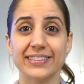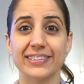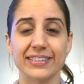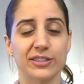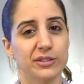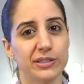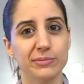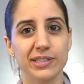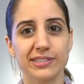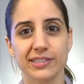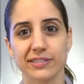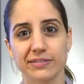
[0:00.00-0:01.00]
including
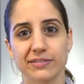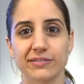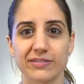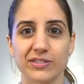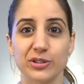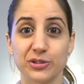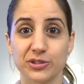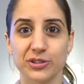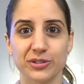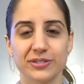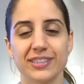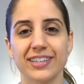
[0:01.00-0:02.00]
myself, used to,